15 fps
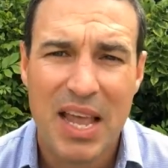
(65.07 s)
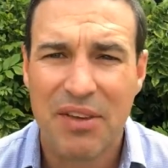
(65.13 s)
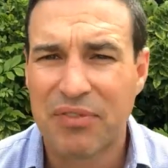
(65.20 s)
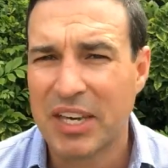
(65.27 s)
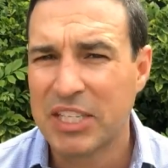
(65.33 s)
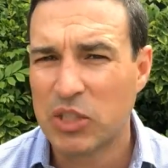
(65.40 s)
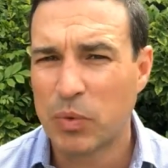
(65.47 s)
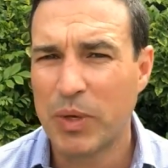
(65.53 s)
if
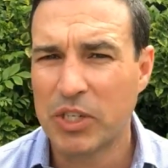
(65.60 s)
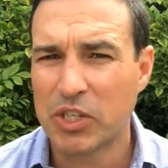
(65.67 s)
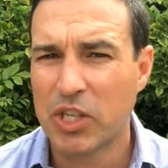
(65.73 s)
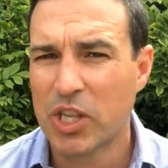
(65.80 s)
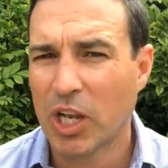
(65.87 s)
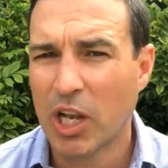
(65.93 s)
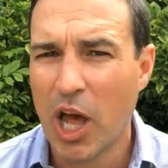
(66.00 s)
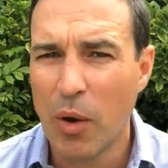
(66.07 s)
they switched to
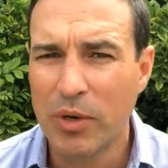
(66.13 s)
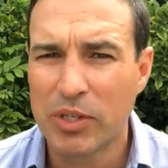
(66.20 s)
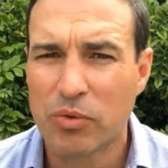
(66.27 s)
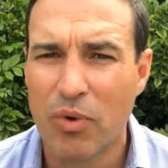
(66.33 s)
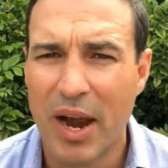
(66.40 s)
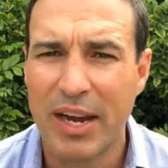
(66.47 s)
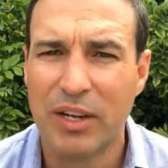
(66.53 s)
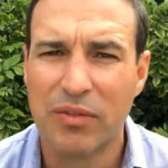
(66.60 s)
the
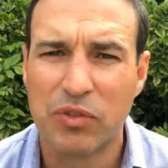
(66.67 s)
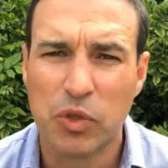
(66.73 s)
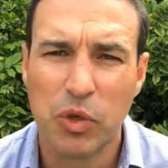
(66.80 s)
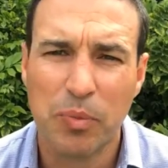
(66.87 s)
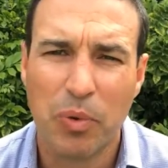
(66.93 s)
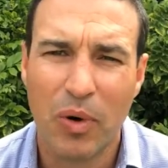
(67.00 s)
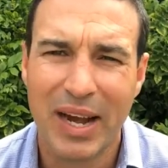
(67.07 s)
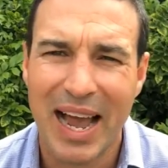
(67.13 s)
lowest rate of
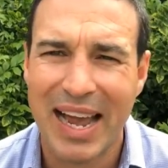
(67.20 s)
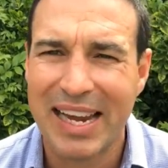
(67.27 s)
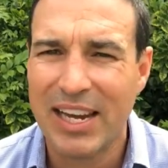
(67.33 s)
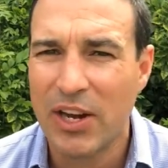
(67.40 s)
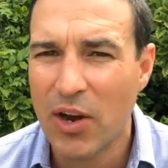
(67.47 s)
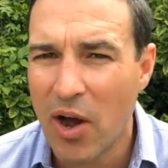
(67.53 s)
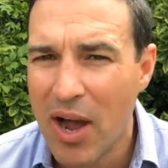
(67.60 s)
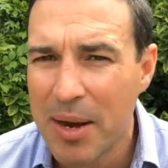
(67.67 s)

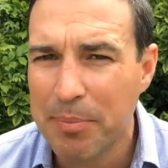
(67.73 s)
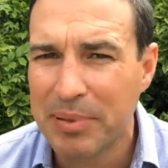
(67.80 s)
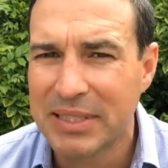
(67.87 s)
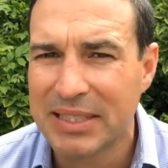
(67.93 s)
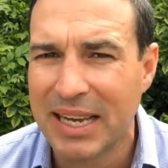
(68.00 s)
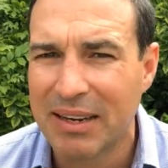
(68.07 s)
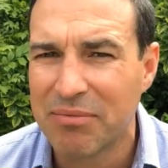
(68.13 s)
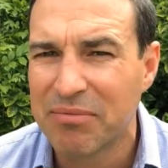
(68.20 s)

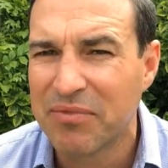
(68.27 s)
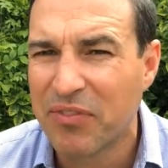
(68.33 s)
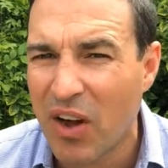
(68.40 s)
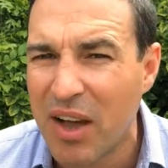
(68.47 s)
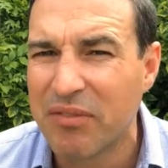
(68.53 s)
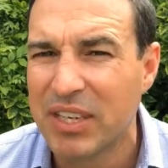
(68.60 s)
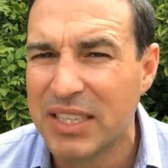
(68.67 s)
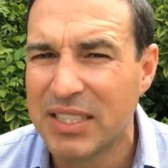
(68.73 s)
2.89%,
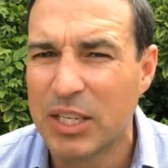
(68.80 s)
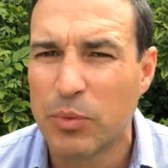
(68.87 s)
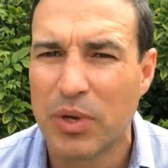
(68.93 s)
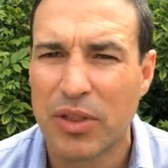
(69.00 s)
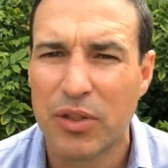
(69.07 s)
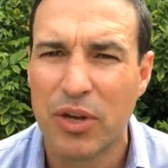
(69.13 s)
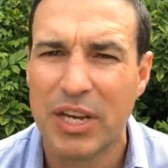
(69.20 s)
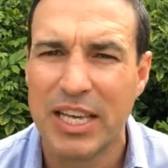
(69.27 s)
5 years into a
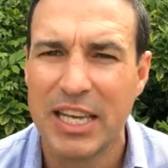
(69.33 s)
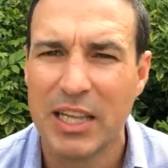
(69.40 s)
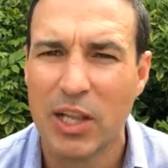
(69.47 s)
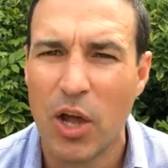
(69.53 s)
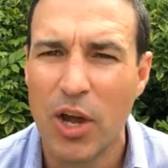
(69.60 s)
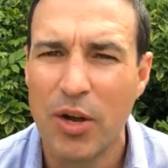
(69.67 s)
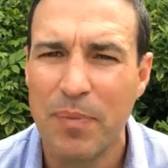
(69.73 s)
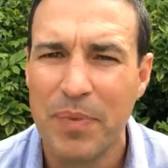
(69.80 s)
30-year
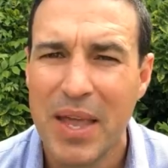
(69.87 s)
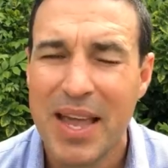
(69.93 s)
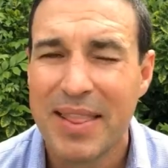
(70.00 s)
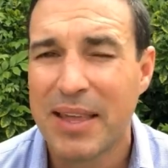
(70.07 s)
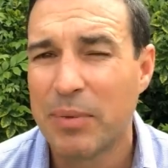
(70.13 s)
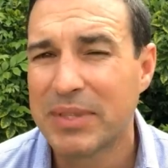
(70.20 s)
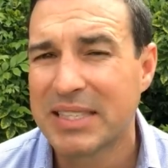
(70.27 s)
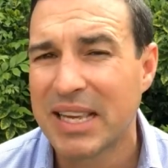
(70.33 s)
loan,
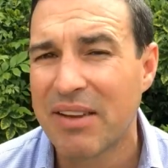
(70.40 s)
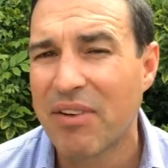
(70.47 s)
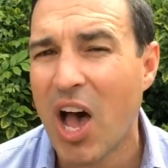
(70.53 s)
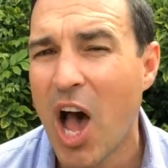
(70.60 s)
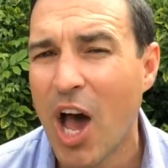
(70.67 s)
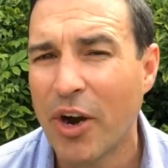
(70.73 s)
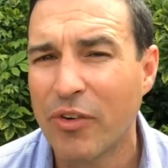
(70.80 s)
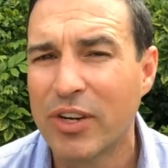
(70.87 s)
they would save
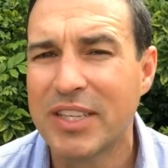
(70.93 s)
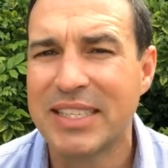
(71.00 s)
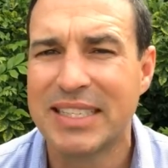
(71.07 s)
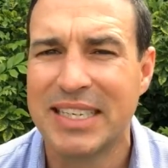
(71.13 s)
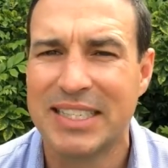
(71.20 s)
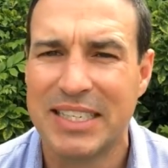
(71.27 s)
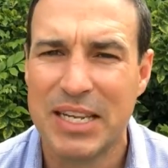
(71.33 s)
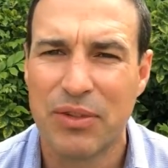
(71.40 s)

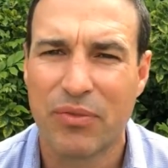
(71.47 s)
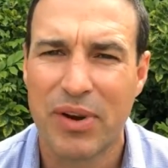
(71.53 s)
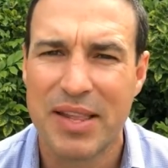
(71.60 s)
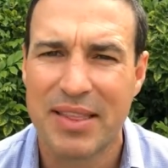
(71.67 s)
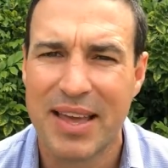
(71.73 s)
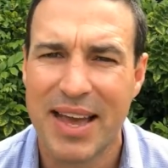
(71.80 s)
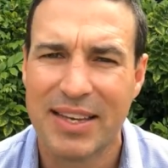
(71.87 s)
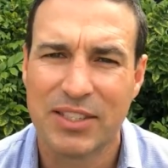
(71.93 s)

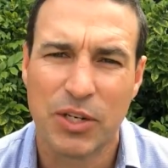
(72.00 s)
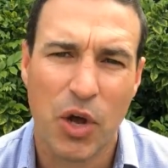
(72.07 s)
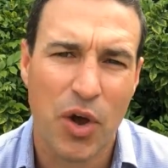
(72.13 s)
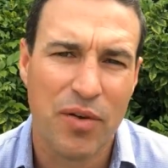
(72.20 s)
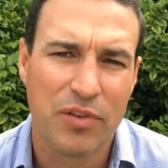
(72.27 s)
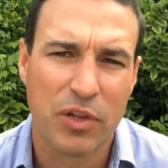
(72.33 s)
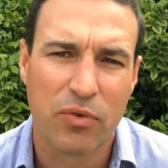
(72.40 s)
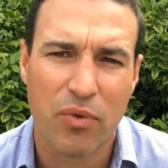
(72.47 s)
$163,000
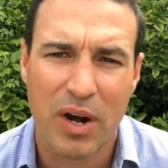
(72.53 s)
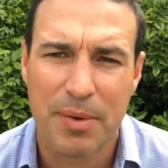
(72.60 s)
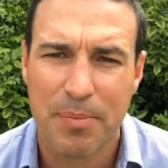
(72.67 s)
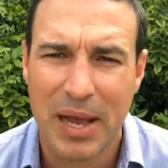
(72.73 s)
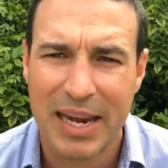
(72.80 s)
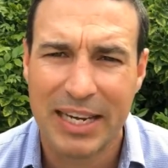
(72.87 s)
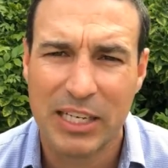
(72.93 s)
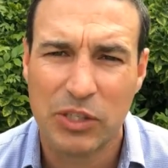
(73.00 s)
over the
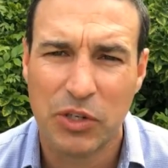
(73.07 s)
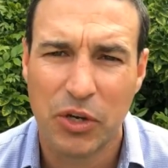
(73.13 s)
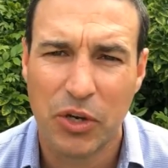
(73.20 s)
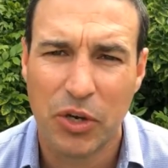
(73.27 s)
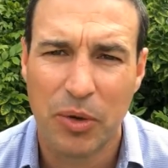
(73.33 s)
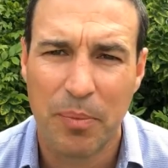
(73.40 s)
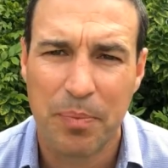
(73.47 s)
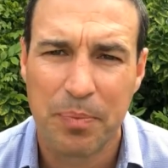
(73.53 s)
remaining
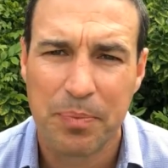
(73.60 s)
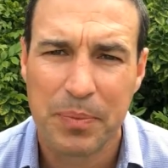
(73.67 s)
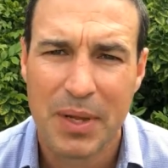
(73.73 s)
term.